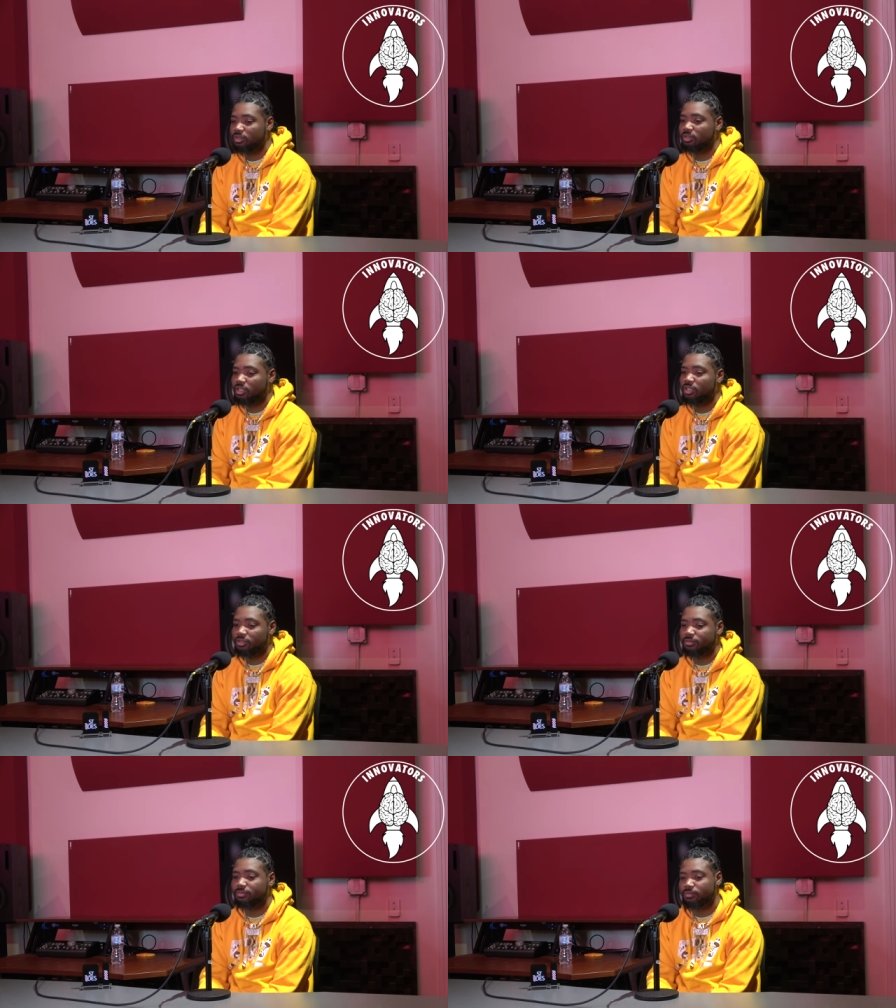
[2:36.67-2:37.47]
Oh
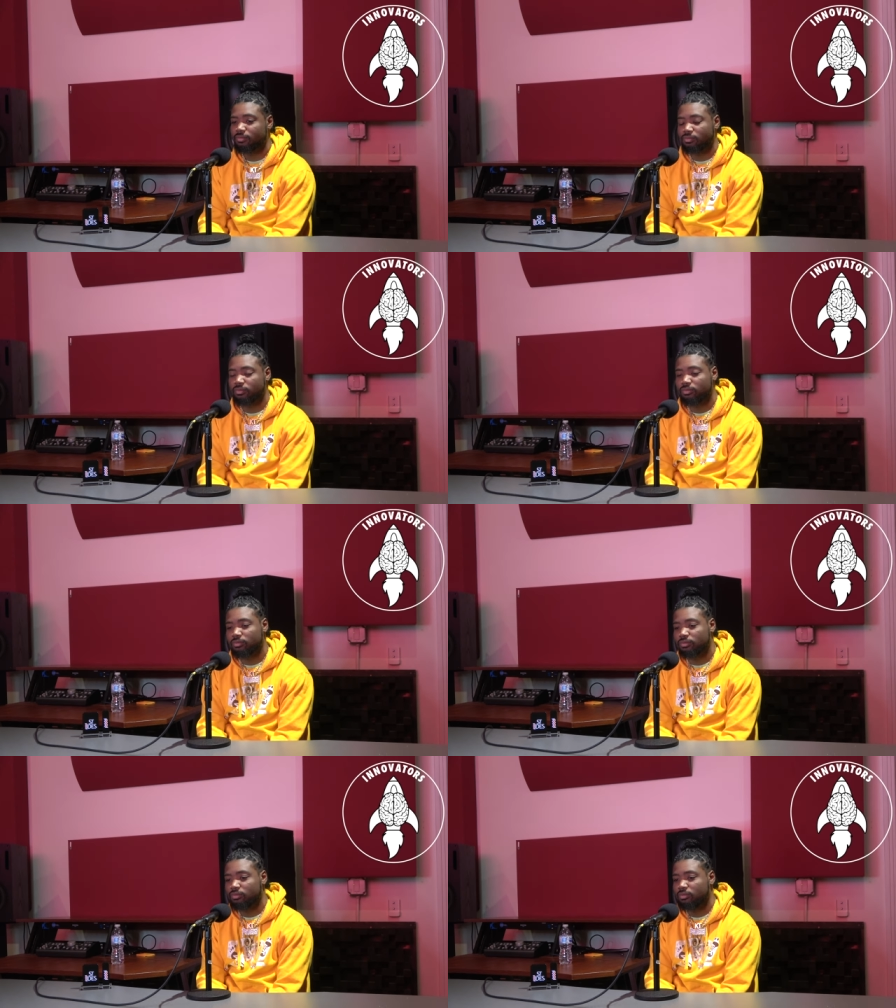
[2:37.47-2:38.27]
God. What
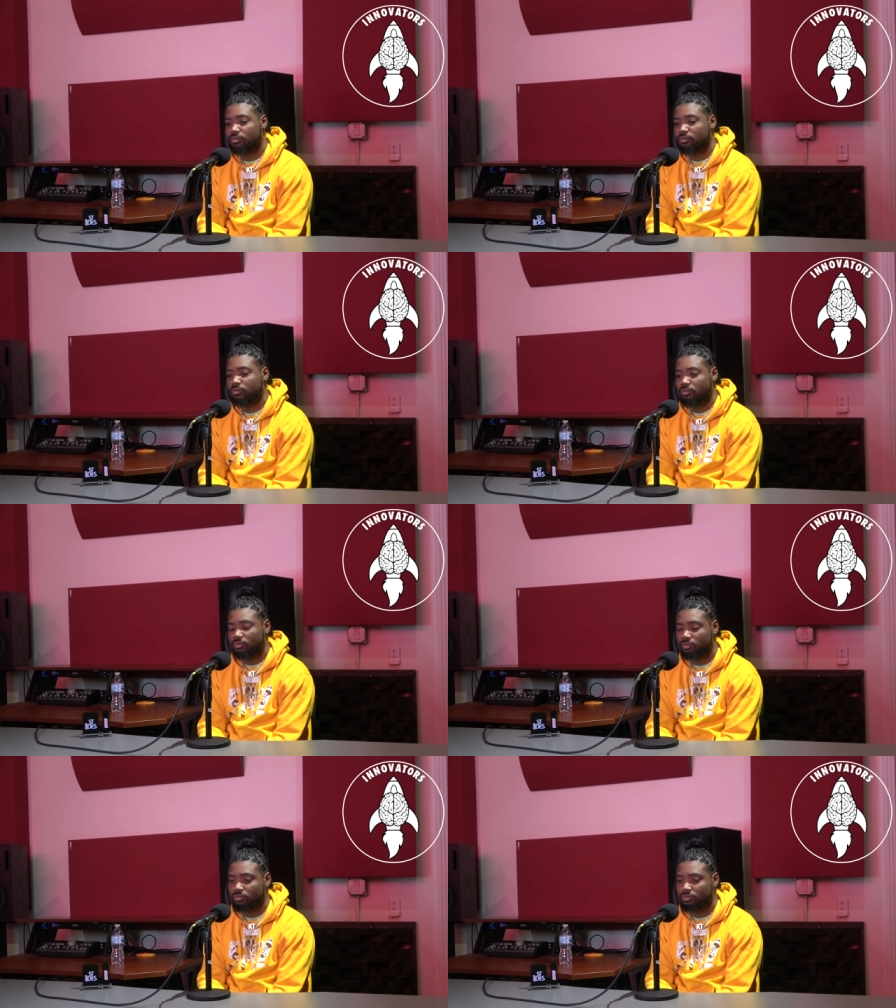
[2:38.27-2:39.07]
uh, can you
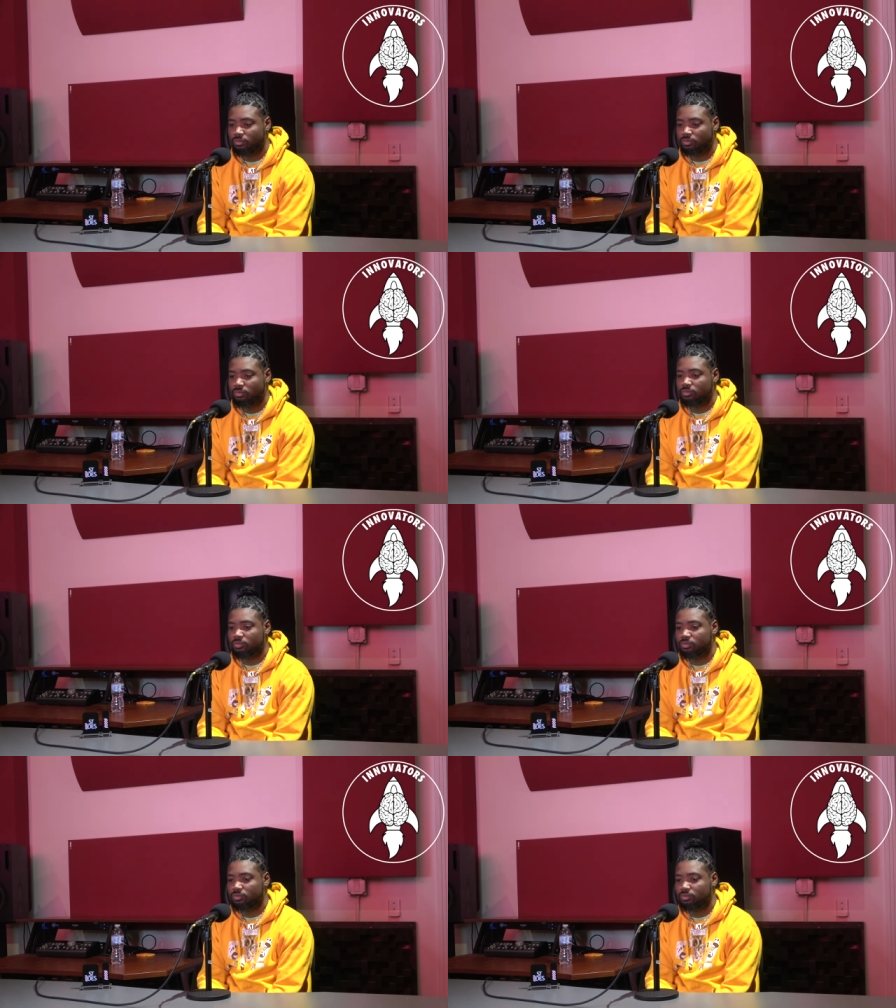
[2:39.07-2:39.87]
describe San
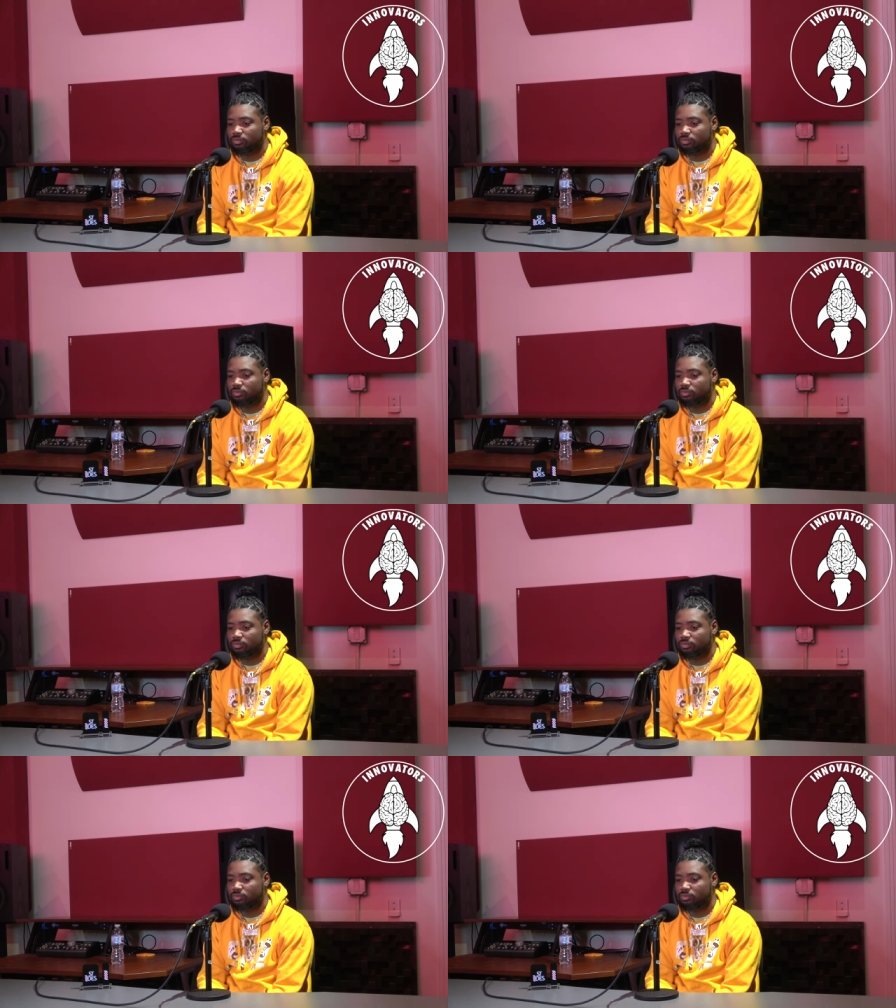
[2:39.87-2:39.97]
Diego in